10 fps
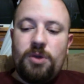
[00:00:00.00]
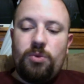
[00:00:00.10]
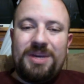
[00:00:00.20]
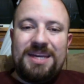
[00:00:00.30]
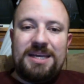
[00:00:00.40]

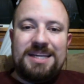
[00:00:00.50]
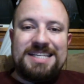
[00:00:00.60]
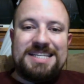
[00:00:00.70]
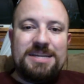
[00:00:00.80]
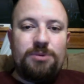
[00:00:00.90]
we
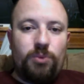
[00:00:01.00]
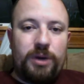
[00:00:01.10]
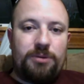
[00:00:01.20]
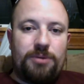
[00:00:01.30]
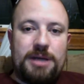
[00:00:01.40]

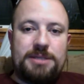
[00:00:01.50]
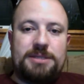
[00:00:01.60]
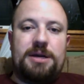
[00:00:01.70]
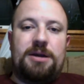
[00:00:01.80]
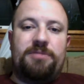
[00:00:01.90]
de-winterize
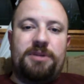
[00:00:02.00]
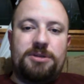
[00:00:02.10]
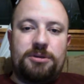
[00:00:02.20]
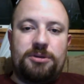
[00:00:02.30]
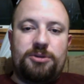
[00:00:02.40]
the RV,
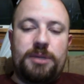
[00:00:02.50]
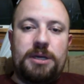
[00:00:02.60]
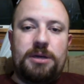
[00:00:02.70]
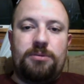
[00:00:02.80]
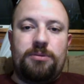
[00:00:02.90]
so to
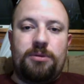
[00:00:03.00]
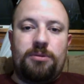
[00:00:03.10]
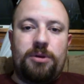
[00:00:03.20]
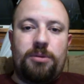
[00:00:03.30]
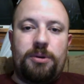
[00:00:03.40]
speak. So
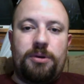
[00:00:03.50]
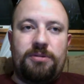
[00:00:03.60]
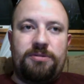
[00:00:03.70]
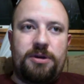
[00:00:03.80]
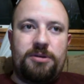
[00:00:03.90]
we open all
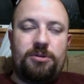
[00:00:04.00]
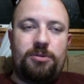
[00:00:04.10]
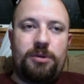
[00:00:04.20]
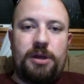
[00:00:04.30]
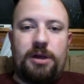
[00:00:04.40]
the
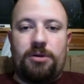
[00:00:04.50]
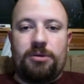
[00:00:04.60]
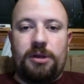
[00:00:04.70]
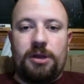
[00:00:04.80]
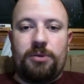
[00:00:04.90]
faucets, we let all
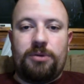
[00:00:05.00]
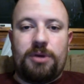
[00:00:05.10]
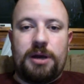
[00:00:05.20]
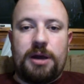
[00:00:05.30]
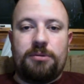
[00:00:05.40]
the liquid
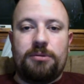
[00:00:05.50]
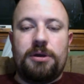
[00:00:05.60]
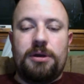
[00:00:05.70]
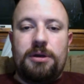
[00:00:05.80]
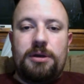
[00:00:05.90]
run out,
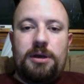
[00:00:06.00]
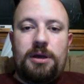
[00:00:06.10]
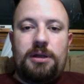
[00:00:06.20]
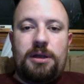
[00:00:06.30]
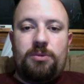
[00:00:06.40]

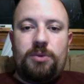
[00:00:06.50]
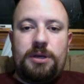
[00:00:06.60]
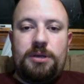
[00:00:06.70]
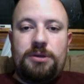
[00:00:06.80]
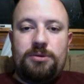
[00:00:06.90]
and then we
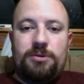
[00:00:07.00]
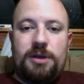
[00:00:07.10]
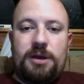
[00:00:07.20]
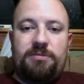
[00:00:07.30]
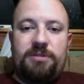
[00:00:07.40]
use
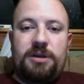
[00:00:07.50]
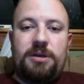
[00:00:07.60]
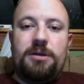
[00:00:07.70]
the RV